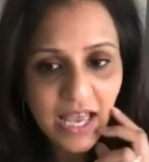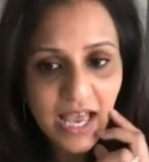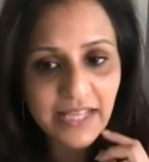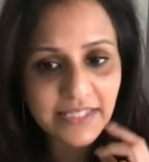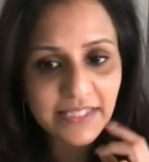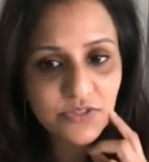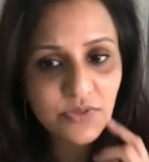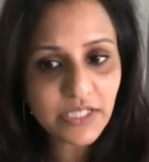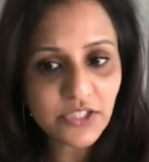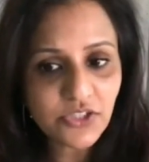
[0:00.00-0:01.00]
And this
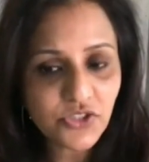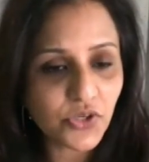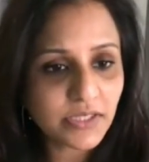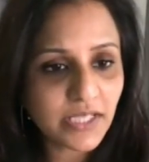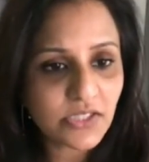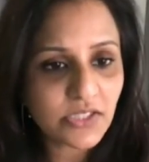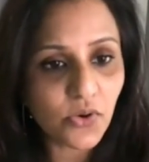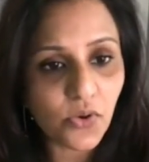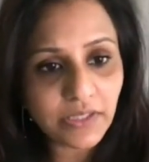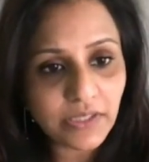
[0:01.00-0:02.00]
really ensured that
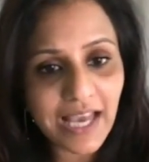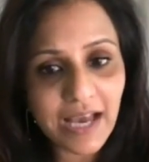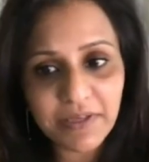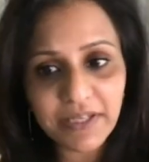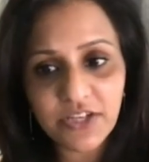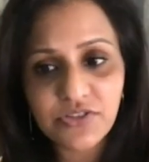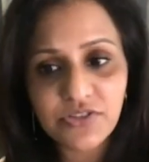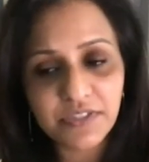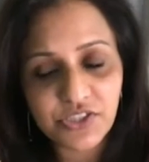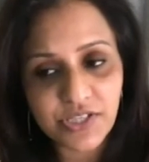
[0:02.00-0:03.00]
all the
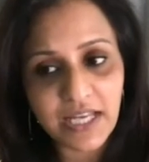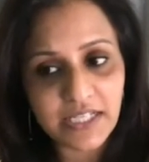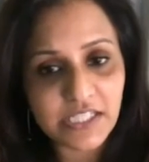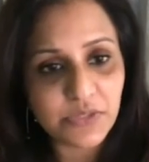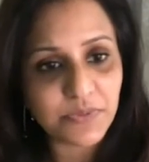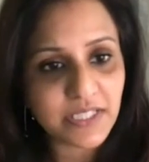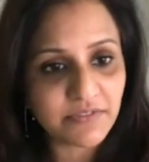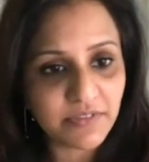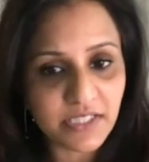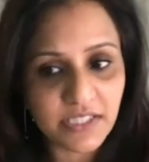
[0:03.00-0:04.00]
application functionality was
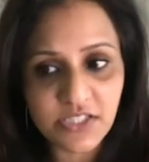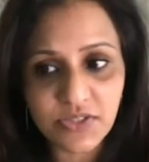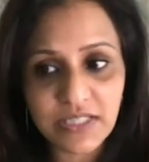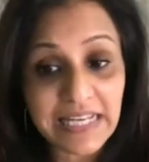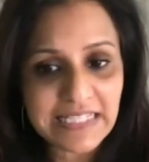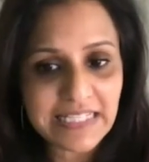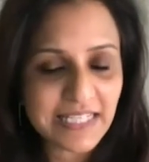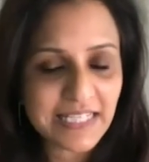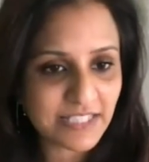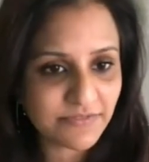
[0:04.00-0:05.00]
converted to the
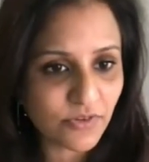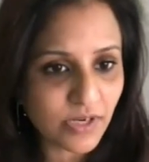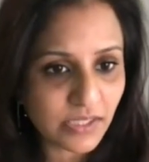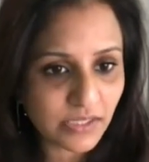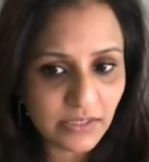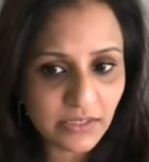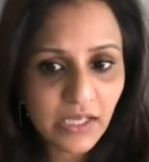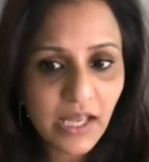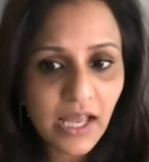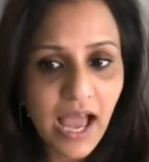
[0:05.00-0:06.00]
latest S4 HANA,
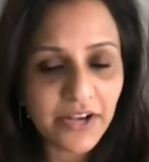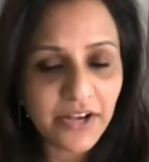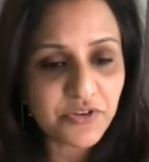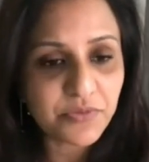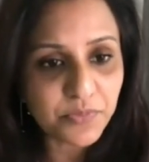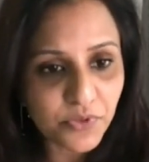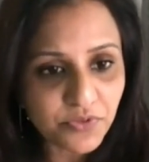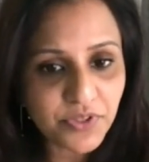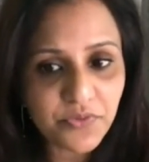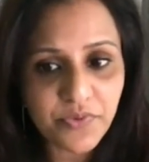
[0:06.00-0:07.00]
and it
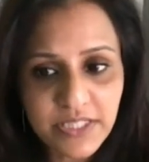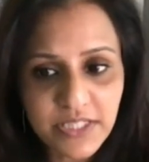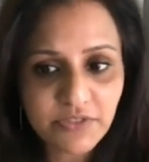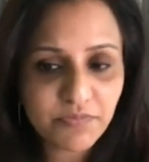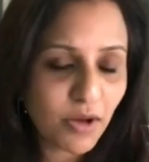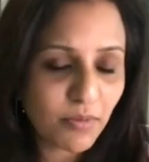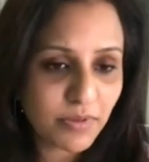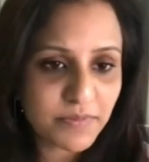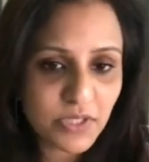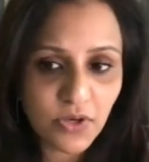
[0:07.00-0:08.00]
removed the risk of
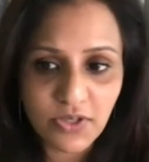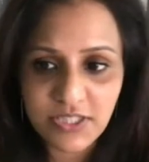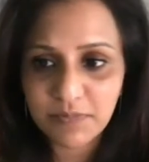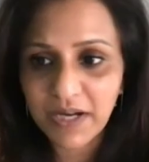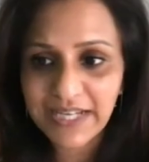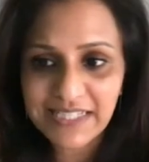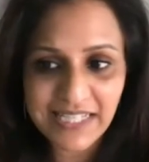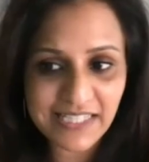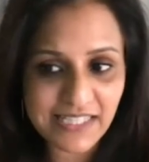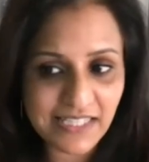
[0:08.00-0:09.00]
problems caused by
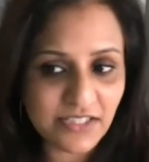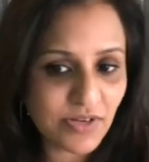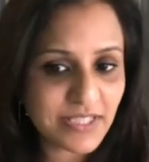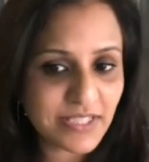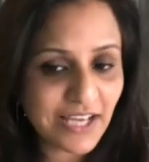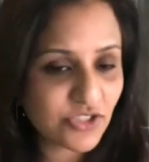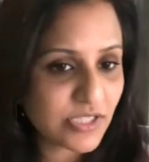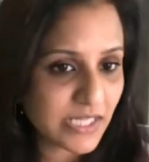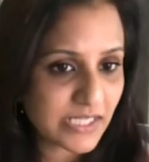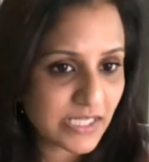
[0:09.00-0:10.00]
transaction
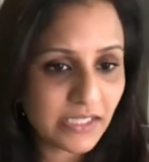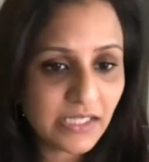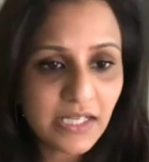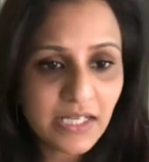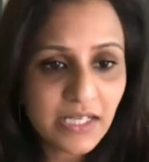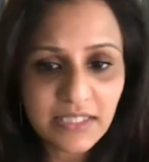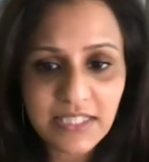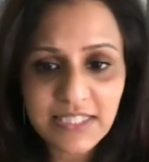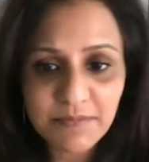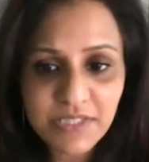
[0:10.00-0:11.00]
data
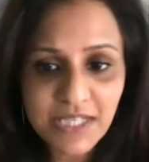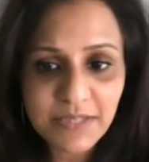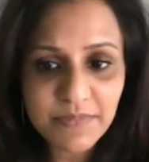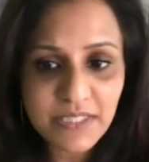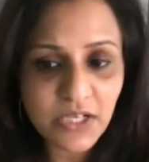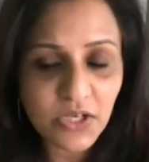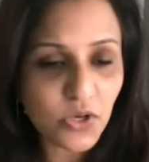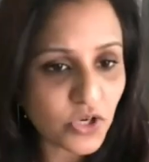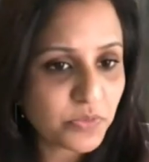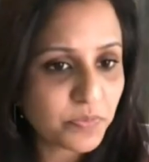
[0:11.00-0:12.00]
that sometimes
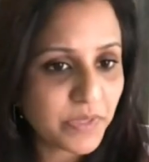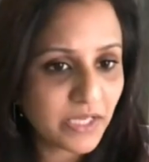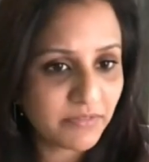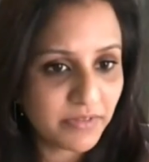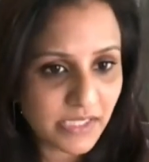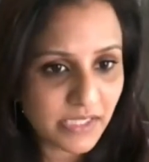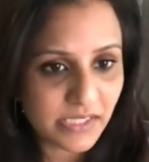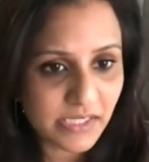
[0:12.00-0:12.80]
cannot be converted.